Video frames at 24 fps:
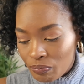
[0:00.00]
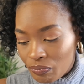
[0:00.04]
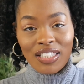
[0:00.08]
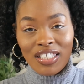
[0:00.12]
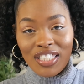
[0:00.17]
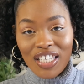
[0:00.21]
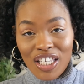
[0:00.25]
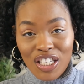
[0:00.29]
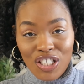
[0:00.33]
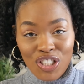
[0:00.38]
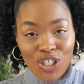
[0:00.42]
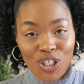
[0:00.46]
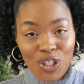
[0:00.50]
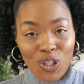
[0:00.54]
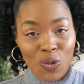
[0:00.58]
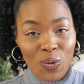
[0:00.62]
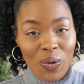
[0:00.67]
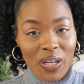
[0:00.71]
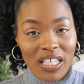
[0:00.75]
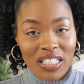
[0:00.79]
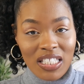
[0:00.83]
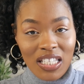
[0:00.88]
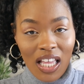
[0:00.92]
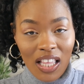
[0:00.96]
Tissue
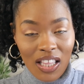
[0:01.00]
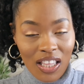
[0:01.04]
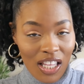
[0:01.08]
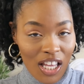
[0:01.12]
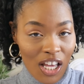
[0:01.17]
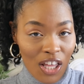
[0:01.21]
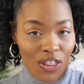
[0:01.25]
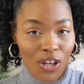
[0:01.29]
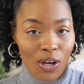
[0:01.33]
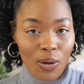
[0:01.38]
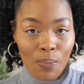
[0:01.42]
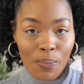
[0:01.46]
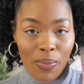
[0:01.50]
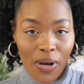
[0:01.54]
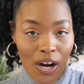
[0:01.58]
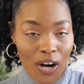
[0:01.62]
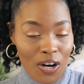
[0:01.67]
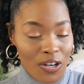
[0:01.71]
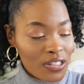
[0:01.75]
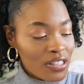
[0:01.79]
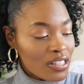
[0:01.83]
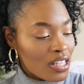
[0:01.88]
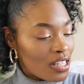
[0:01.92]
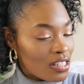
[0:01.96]
is another
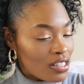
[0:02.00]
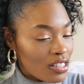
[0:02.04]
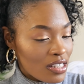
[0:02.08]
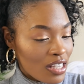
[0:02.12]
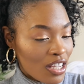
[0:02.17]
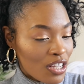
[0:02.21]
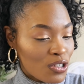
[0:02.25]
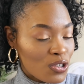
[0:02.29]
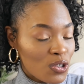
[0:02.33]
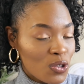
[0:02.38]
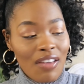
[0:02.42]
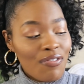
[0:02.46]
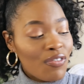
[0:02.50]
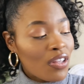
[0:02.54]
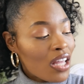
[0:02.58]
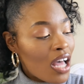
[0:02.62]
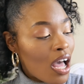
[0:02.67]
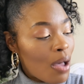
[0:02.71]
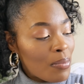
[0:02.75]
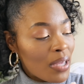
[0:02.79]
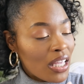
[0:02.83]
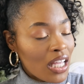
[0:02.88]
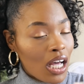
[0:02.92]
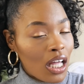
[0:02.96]
purse essential. It
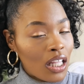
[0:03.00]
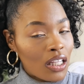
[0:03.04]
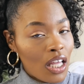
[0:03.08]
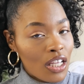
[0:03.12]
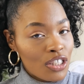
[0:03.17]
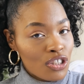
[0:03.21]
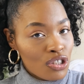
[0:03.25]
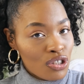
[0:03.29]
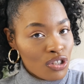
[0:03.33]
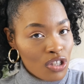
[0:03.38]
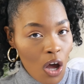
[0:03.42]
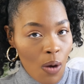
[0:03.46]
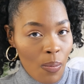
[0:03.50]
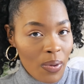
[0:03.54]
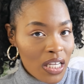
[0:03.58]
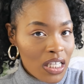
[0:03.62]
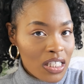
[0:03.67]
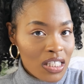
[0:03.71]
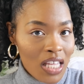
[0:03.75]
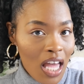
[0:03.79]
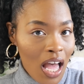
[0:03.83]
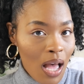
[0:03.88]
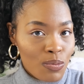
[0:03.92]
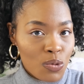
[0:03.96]
come in clutch so many
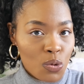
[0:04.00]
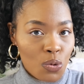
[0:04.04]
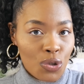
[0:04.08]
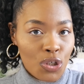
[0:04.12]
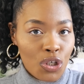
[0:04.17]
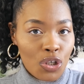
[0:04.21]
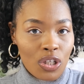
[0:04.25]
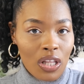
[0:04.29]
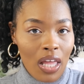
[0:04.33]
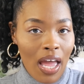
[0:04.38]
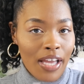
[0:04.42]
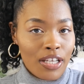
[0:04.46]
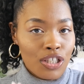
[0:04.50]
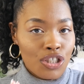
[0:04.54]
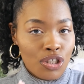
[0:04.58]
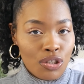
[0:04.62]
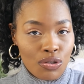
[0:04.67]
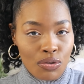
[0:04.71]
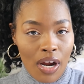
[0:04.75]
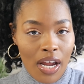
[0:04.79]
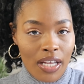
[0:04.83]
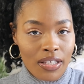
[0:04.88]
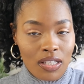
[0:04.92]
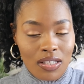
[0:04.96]
times where you're like
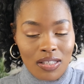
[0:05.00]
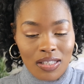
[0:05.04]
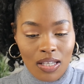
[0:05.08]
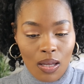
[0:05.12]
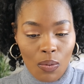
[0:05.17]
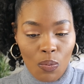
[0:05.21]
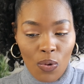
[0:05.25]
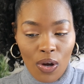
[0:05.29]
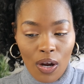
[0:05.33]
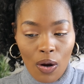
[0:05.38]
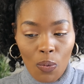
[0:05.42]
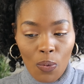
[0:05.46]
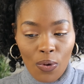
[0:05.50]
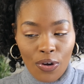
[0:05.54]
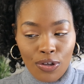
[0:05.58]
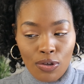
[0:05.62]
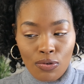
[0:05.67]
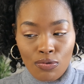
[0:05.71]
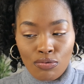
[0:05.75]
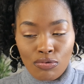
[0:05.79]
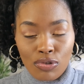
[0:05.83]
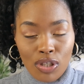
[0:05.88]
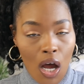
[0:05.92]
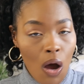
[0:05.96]
stranded somewhere where
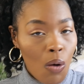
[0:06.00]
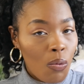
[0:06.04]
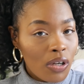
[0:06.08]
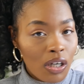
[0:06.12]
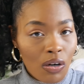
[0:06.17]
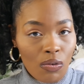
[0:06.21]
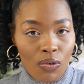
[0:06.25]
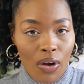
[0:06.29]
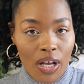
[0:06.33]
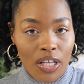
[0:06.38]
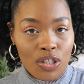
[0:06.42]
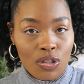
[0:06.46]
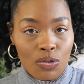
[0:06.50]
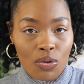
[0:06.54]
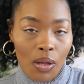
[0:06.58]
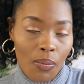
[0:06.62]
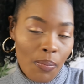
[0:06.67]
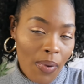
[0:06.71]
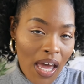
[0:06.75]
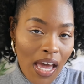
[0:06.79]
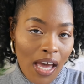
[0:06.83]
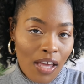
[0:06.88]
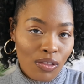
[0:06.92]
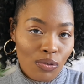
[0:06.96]
you don't want to run to a
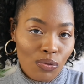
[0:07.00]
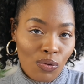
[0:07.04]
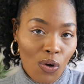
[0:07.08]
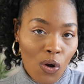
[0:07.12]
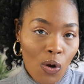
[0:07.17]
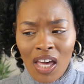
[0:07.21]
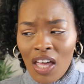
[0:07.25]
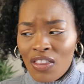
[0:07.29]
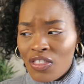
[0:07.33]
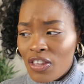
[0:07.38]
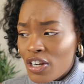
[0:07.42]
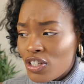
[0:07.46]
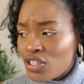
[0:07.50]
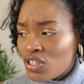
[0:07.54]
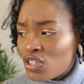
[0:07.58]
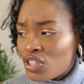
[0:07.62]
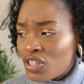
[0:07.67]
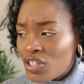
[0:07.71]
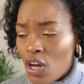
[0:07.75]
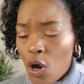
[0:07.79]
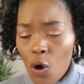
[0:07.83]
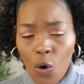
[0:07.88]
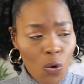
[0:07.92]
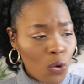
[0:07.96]
bathroom and there's
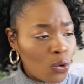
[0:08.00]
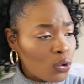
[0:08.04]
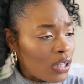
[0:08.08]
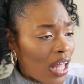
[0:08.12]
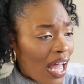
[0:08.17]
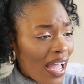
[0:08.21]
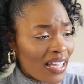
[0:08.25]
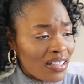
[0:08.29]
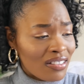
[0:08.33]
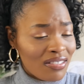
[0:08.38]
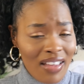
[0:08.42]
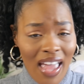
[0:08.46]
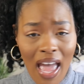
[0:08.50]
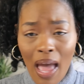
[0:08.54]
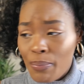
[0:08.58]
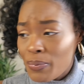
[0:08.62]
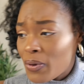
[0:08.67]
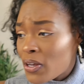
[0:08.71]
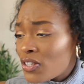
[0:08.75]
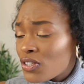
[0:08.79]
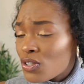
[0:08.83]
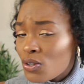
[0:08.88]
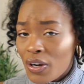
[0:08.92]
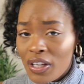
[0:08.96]
no like
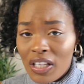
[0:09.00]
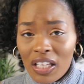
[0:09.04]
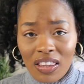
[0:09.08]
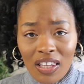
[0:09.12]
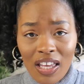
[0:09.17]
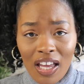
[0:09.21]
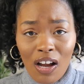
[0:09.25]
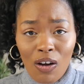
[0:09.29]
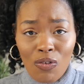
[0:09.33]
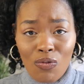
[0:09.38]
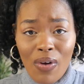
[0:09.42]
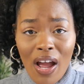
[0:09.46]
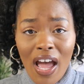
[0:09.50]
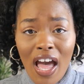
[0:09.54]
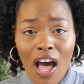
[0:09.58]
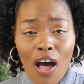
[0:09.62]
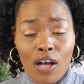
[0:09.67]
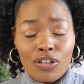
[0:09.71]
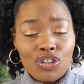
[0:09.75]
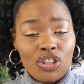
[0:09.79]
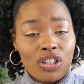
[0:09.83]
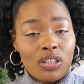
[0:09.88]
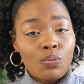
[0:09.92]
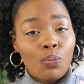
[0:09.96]
napkins or anything
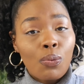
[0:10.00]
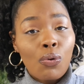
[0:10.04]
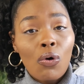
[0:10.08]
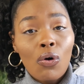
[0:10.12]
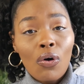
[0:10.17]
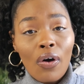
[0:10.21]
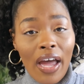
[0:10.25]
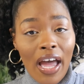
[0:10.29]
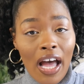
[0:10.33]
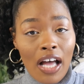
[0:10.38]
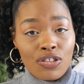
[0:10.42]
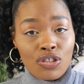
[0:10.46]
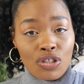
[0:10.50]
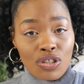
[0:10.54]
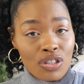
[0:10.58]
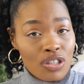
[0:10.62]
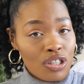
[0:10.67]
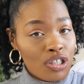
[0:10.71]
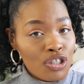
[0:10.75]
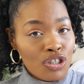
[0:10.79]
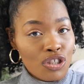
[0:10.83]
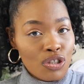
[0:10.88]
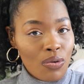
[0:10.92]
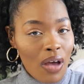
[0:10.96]
around. Just pull out your
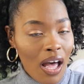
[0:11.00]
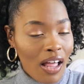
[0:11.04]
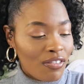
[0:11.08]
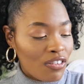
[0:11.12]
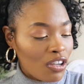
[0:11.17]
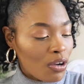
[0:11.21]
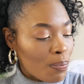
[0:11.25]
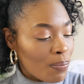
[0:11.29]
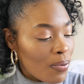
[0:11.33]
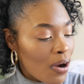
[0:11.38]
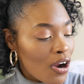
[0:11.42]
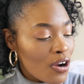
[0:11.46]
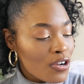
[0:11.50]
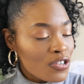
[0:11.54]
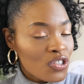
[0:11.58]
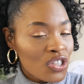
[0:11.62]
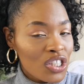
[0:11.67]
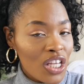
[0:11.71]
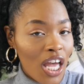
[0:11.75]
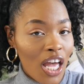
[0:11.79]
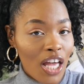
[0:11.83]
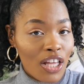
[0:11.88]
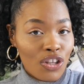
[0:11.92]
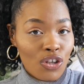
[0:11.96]
tissue out of your
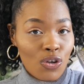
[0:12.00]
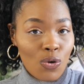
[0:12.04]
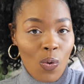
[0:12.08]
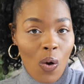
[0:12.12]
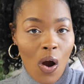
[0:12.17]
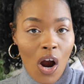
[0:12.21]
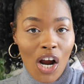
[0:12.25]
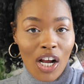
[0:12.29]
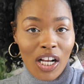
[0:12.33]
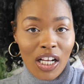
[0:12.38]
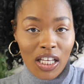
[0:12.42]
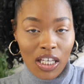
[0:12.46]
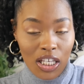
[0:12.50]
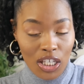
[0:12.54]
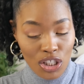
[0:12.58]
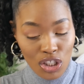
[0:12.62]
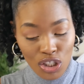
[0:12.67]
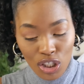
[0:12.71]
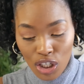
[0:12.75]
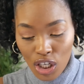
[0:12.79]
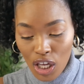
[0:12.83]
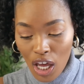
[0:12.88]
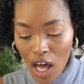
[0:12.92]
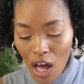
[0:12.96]
purse and you are good
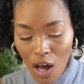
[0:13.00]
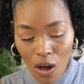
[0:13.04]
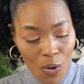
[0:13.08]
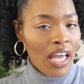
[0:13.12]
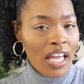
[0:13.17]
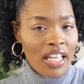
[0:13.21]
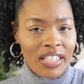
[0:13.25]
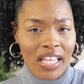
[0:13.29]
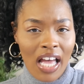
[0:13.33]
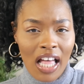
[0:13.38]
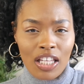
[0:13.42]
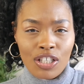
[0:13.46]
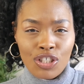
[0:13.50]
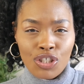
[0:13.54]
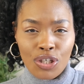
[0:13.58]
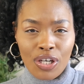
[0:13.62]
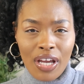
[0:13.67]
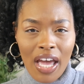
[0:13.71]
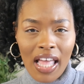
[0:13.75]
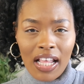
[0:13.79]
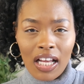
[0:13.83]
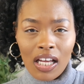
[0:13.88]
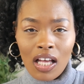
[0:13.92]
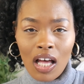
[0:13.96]
to go. And Dollar Tree
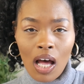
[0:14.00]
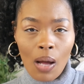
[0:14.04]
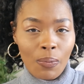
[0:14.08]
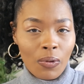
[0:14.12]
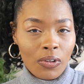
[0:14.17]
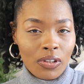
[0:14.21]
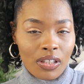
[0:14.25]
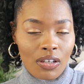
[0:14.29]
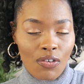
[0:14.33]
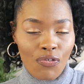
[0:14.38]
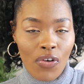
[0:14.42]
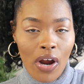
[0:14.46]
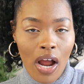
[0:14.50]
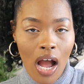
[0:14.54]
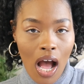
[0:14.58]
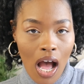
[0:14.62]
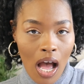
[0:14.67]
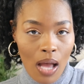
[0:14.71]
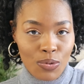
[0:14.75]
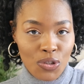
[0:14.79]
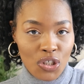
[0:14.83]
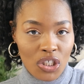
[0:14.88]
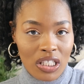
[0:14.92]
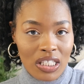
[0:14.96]
had a couple of different
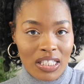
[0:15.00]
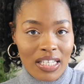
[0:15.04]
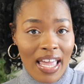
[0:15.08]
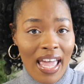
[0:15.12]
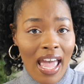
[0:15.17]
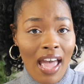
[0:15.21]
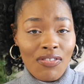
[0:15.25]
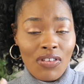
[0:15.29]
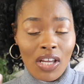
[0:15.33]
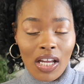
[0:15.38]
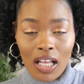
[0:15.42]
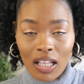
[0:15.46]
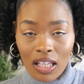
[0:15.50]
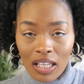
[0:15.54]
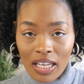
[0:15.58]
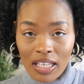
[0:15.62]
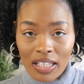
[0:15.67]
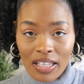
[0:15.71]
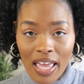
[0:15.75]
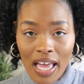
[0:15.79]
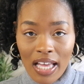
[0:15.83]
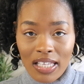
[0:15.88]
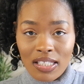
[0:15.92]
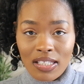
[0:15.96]
options. They had the
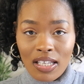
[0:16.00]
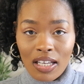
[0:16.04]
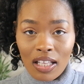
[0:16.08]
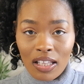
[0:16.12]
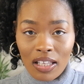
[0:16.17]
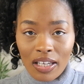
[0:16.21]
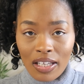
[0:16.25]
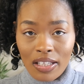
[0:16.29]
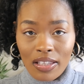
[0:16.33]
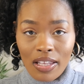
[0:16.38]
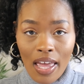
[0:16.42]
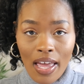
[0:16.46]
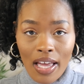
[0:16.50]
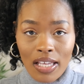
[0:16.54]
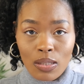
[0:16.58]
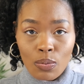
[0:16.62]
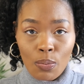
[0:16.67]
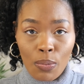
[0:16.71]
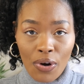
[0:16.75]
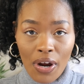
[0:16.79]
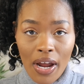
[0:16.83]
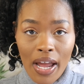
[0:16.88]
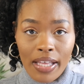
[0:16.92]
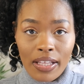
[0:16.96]
Kleenex. The Kleenex
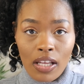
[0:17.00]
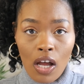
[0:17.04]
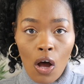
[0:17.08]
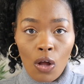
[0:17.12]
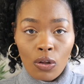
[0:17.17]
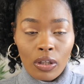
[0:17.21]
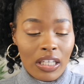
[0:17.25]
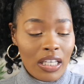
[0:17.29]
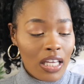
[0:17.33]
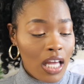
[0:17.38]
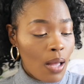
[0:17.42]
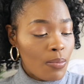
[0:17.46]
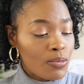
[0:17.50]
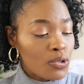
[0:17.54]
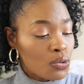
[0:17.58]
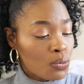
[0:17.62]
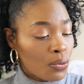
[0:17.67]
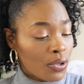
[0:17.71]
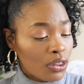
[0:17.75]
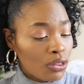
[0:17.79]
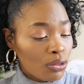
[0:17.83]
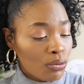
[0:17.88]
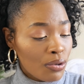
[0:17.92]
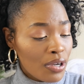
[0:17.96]
brand only comes
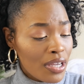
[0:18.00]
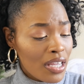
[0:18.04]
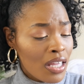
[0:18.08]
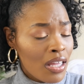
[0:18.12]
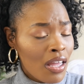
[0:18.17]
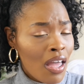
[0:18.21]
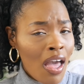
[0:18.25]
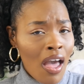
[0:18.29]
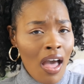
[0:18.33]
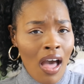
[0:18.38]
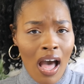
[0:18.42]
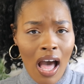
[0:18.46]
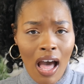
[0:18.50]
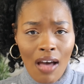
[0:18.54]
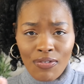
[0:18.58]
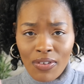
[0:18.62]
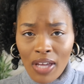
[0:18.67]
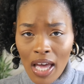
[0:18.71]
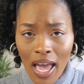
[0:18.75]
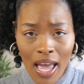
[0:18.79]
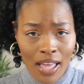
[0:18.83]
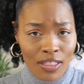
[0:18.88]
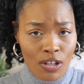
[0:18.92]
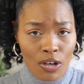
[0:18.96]
with three. I've
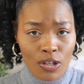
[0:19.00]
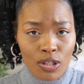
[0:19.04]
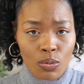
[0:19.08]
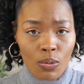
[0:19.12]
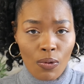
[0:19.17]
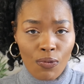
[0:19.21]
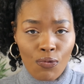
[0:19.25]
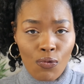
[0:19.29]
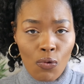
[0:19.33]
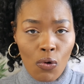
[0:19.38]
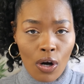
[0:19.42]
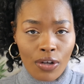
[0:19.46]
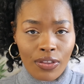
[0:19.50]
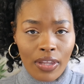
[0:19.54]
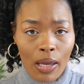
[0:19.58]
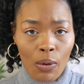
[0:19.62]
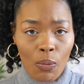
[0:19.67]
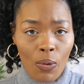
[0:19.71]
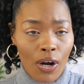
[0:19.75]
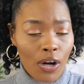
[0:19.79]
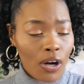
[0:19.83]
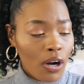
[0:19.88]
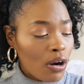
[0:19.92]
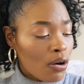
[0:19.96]
gotten those before. They
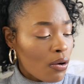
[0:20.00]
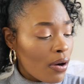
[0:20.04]
work